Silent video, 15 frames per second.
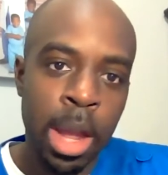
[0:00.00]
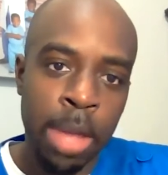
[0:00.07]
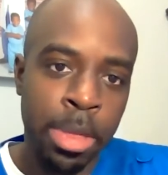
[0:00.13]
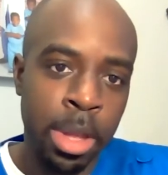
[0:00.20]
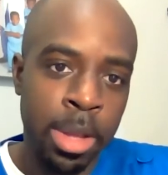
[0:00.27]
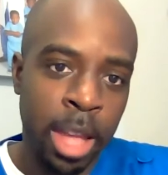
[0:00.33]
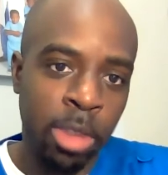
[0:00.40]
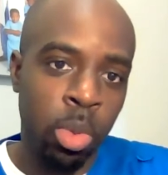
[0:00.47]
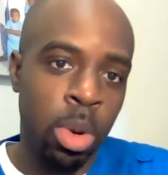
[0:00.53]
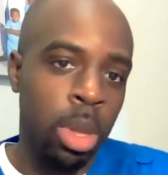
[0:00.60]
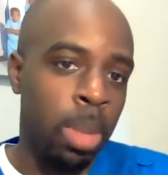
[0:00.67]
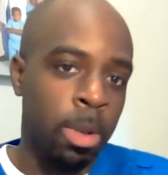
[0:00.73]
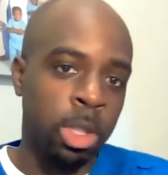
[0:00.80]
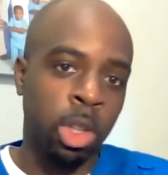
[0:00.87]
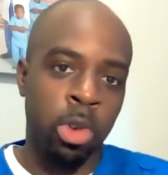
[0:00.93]
I think that's one
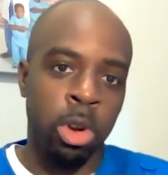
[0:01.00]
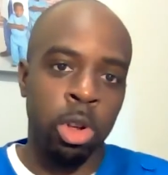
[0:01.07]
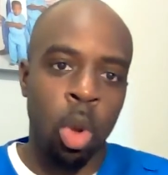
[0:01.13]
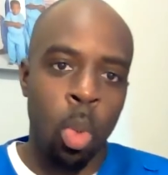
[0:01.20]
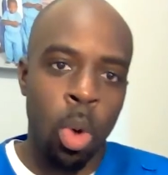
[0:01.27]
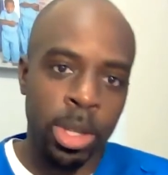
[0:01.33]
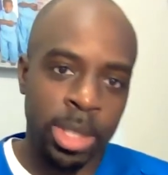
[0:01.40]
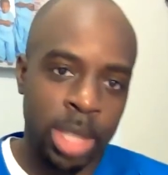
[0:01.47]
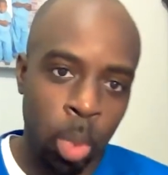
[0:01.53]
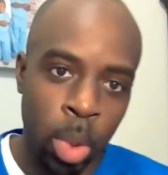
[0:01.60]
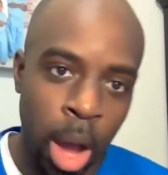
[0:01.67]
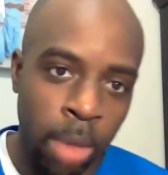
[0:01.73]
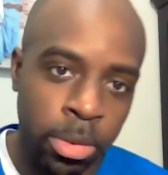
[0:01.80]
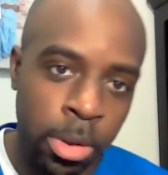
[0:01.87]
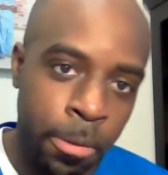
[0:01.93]
of the most critical ones that
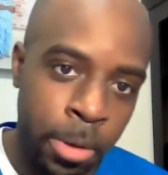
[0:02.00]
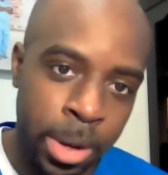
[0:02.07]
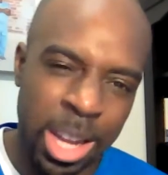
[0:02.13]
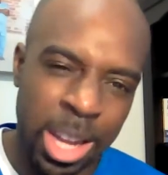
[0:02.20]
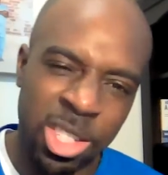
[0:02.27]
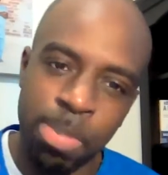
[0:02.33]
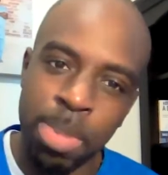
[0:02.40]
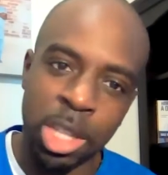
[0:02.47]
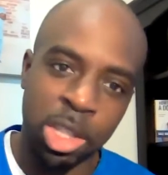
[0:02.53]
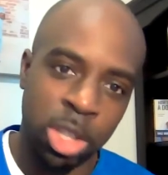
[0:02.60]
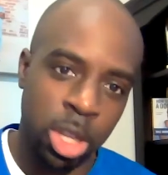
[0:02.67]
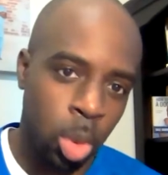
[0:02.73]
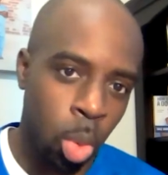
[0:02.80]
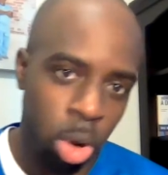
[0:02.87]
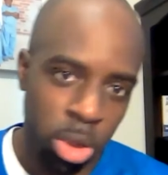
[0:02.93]
we often forget,
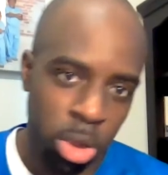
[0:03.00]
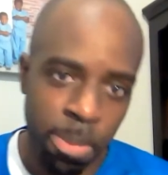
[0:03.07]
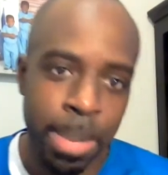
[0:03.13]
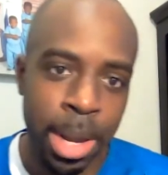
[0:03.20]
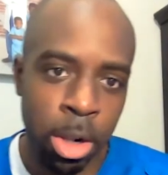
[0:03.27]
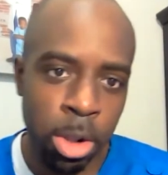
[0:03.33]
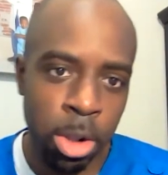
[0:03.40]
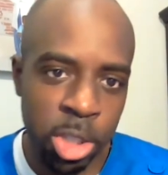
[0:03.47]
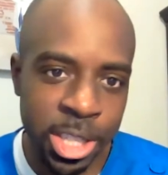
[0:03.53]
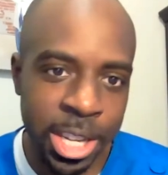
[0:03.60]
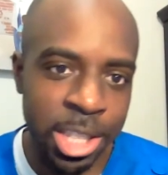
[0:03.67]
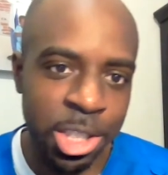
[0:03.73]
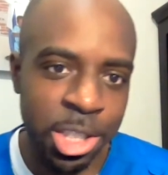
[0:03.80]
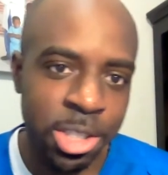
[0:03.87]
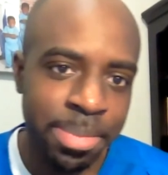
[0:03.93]
especially in the world of medical
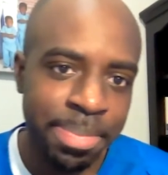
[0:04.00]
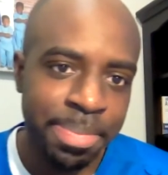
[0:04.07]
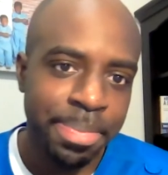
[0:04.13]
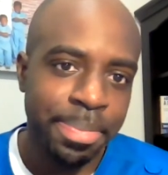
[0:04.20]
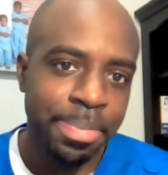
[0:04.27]
education.